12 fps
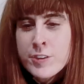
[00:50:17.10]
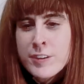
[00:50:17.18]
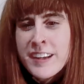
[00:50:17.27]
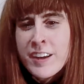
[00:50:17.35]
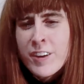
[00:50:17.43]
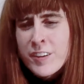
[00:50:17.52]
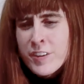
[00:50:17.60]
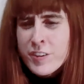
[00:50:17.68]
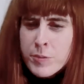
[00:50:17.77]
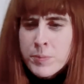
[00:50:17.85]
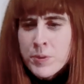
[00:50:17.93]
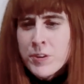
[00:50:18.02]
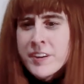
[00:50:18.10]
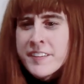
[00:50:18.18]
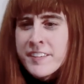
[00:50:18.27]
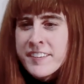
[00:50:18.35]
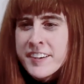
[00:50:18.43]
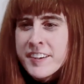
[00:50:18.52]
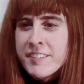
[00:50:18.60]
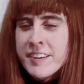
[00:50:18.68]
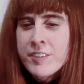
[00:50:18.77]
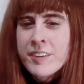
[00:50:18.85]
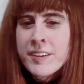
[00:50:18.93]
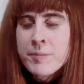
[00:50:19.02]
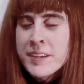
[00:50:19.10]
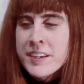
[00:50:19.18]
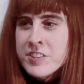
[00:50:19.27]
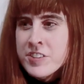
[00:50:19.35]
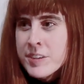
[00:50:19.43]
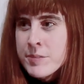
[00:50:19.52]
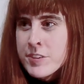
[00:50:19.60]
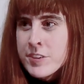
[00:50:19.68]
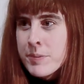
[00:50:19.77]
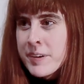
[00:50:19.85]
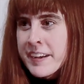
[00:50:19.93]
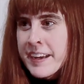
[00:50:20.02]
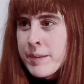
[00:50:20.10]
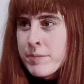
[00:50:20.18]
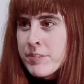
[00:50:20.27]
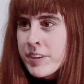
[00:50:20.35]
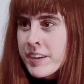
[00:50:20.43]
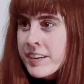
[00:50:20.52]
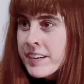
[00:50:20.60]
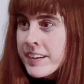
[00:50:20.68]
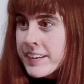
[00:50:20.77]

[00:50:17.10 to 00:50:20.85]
like, oh, they're so boring. They're sitting around playing shitty music by a campfire.